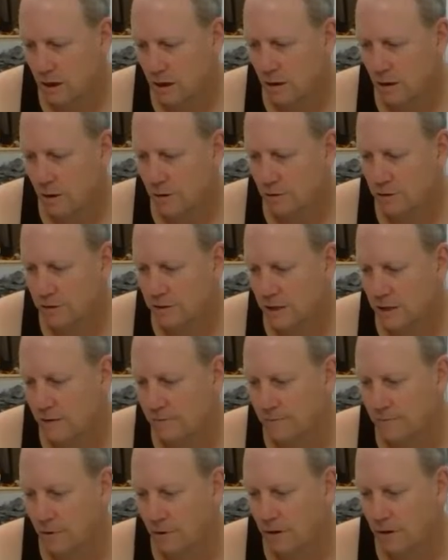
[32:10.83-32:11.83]
How old is
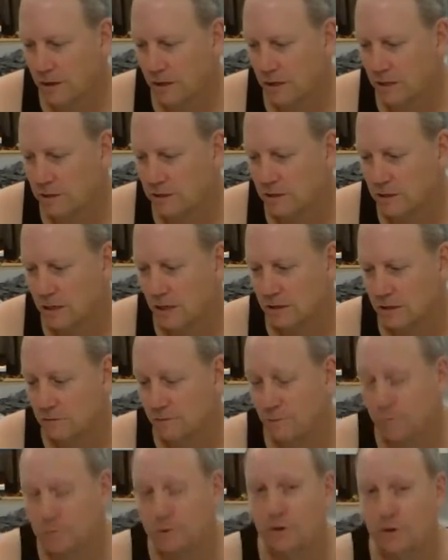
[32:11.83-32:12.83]
that Viking set?
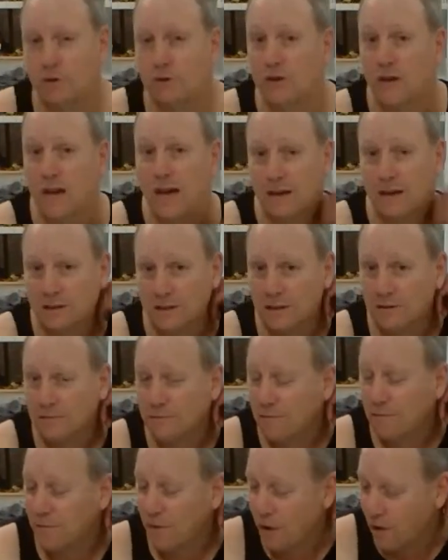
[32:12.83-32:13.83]
From
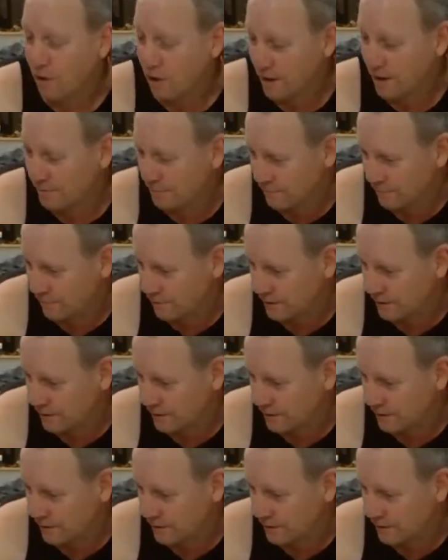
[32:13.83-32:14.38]
2005.